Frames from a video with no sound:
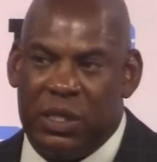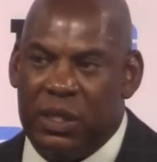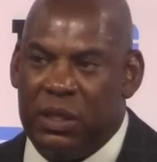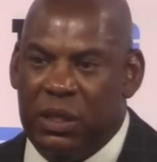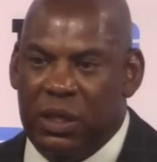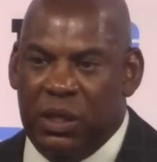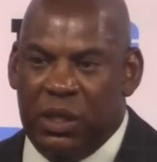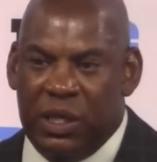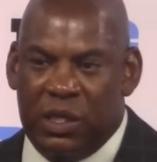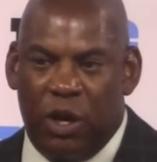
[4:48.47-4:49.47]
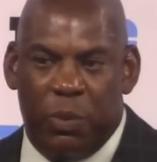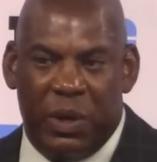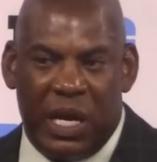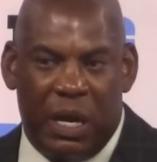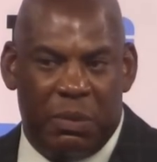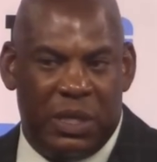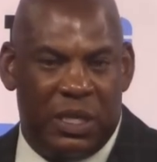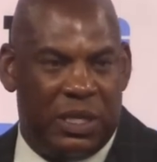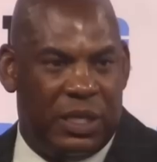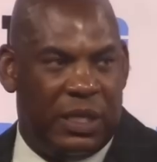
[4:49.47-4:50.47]
And it's an open
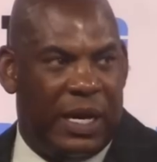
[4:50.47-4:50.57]
competition.